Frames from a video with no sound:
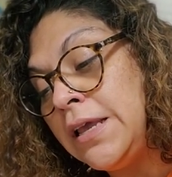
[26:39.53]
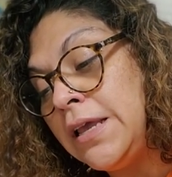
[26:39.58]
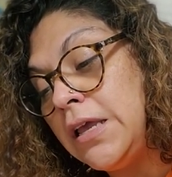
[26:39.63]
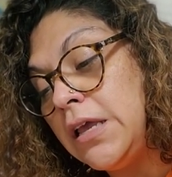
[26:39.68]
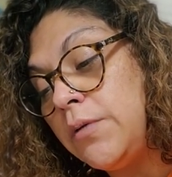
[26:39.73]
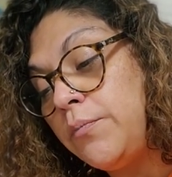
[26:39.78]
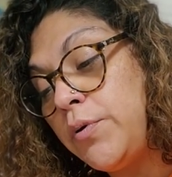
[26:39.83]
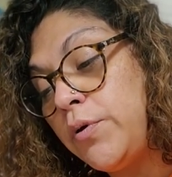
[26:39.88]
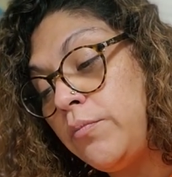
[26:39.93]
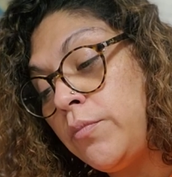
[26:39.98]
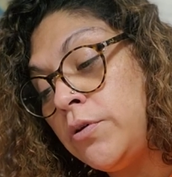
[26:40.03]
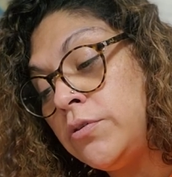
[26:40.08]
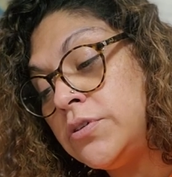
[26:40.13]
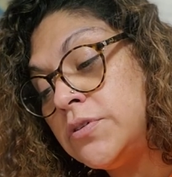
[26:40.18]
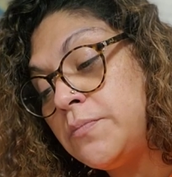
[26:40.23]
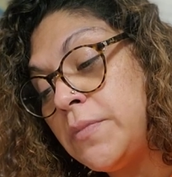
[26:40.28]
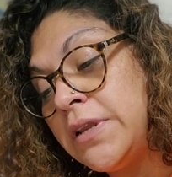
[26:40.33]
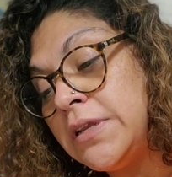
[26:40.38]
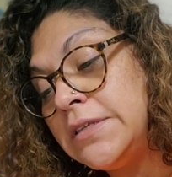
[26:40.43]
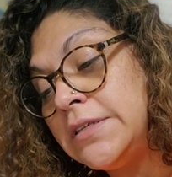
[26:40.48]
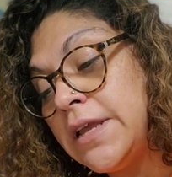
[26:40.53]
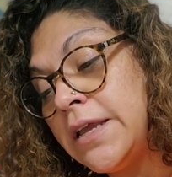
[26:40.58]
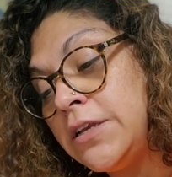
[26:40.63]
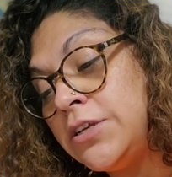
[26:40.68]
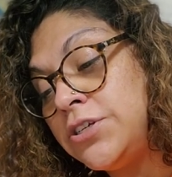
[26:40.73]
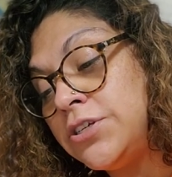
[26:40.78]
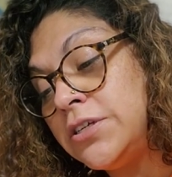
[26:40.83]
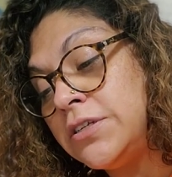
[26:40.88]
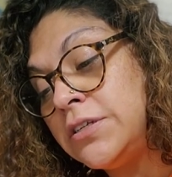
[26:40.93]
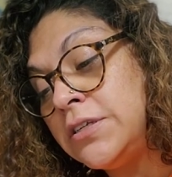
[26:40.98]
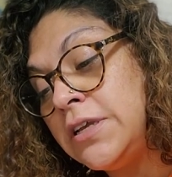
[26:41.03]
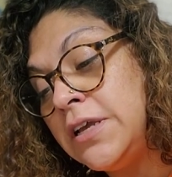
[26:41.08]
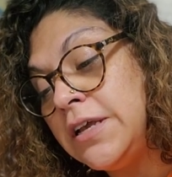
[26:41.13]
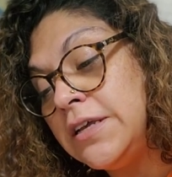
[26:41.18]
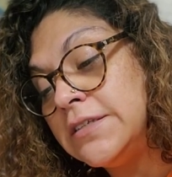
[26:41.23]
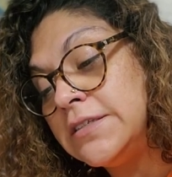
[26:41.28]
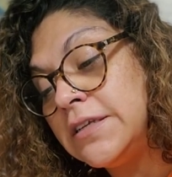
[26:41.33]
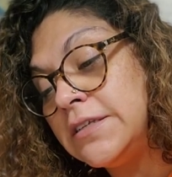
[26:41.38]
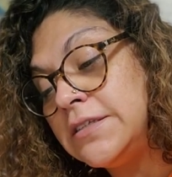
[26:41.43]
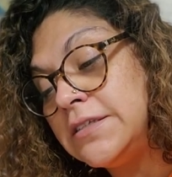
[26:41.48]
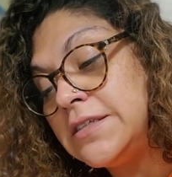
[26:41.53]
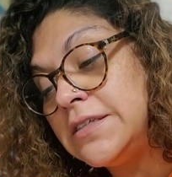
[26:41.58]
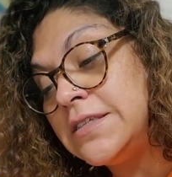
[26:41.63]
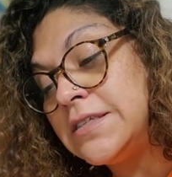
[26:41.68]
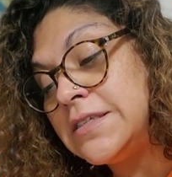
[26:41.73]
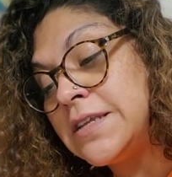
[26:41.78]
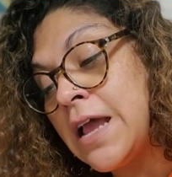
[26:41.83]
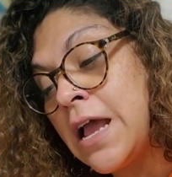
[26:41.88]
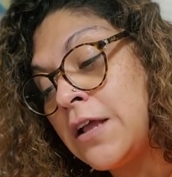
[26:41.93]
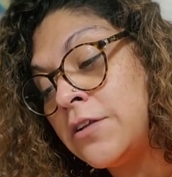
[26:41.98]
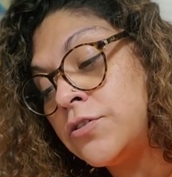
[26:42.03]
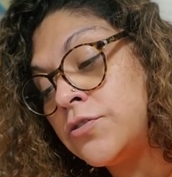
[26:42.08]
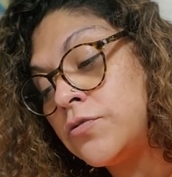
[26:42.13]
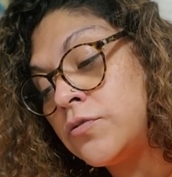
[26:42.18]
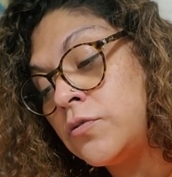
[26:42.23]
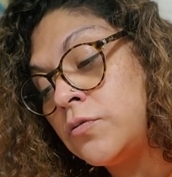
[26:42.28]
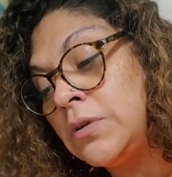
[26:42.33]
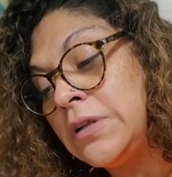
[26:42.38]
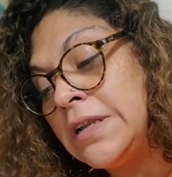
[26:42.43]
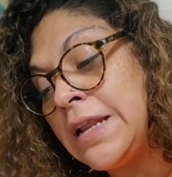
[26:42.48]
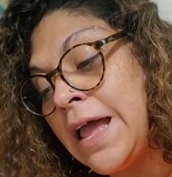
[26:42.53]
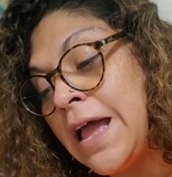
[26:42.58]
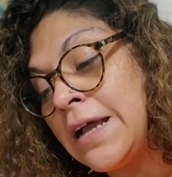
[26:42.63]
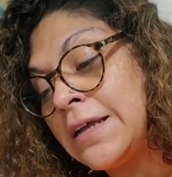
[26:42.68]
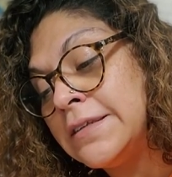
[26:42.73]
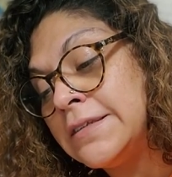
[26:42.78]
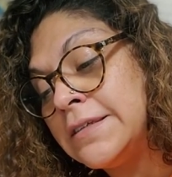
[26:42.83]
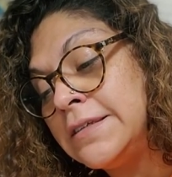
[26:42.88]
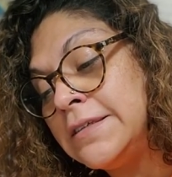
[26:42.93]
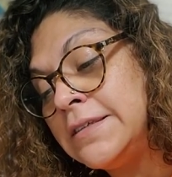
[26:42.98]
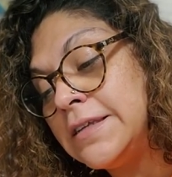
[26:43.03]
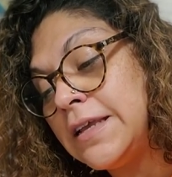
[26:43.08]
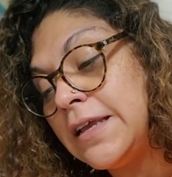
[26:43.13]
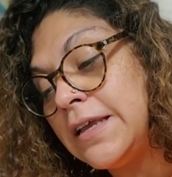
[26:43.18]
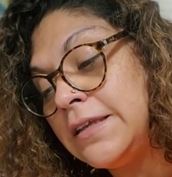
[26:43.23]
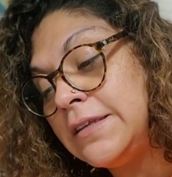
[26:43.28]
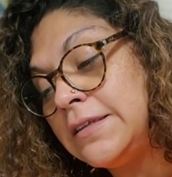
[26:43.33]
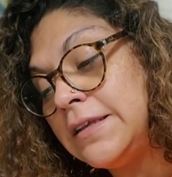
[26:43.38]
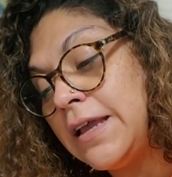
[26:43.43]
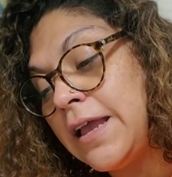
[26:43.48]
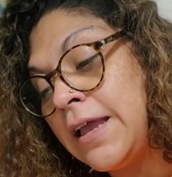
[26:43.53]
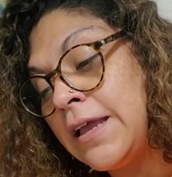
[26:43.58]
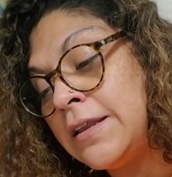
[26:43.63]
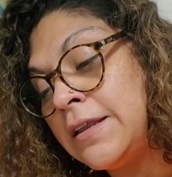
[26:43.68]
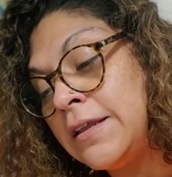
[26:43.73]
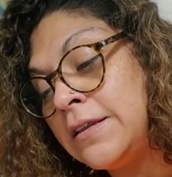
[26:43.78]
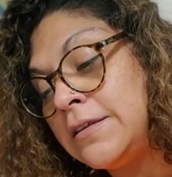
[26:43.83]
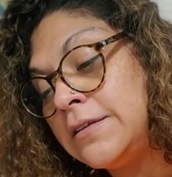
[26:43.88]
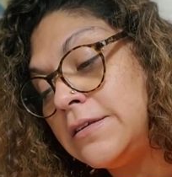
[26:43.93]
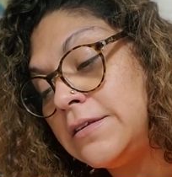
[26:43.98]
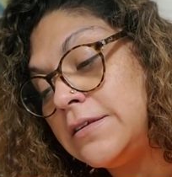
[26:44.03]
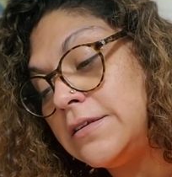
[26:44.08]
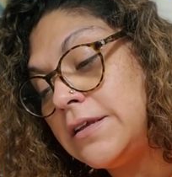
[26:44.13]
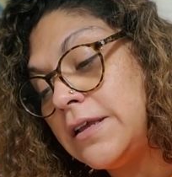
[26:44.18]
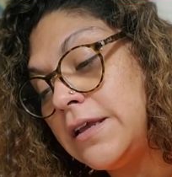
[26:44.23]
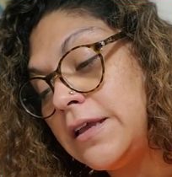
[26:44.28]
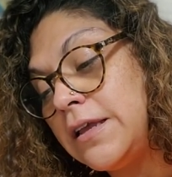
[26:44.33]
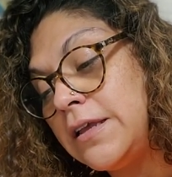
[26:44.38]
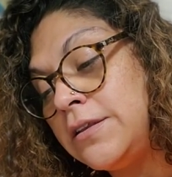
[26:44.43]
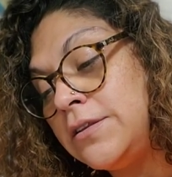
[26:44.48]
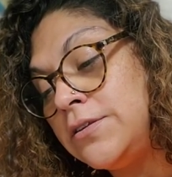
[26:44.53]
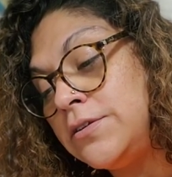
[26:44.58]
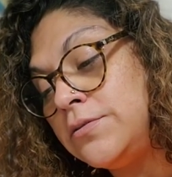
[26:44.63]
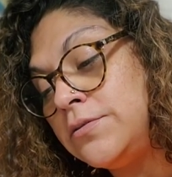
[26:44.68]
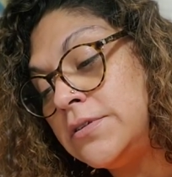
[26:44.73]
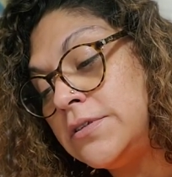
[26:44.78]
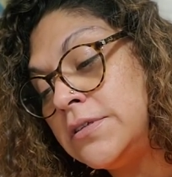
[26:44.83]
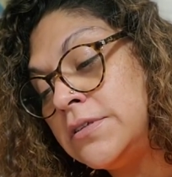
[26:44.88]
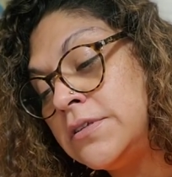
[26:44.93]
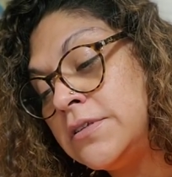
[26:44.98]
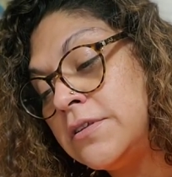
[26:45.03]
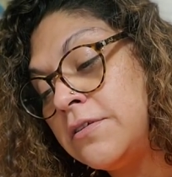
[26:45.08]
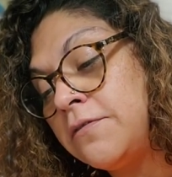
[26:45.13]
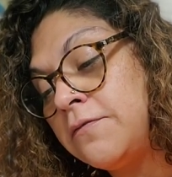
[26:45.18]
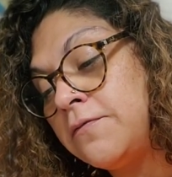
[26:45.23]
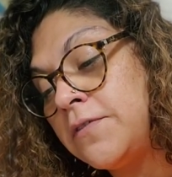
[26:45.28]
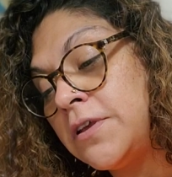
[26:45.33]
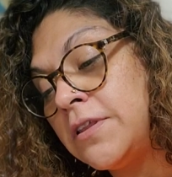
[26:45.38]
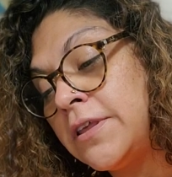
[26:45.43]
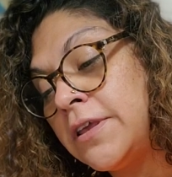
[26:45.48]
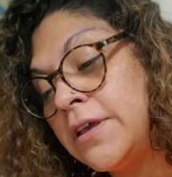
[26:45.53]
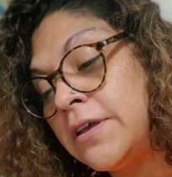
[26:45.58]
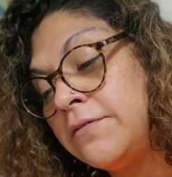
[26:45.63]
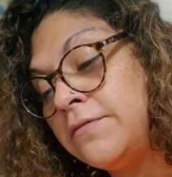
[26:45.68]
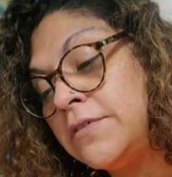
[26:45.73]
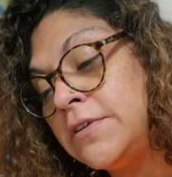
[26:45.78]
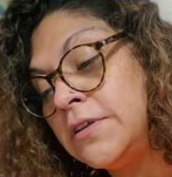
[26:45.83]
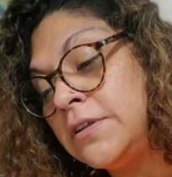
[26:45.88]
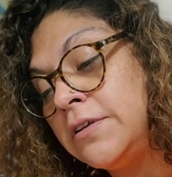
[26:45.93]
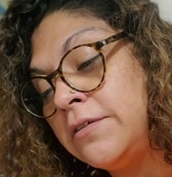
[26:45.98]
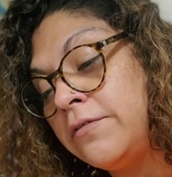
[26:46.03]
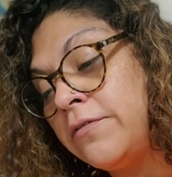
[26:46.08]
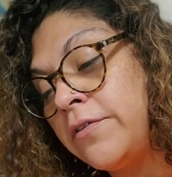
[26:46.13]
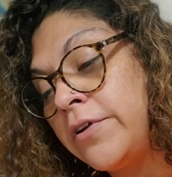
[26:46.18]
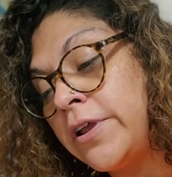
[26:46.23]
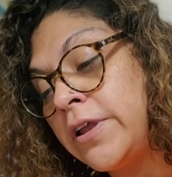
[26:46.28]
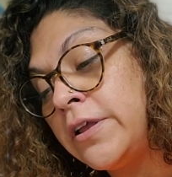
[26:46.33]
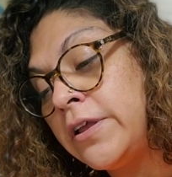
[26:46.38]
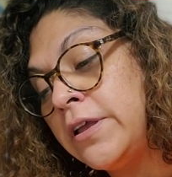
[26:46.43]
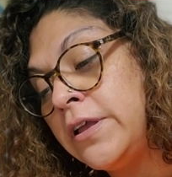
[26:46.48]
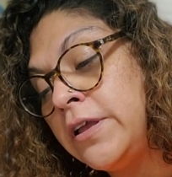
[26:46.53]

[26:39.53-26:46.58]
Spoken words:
It promotes meditation since its natural relaxants and induces the feeling of delivering.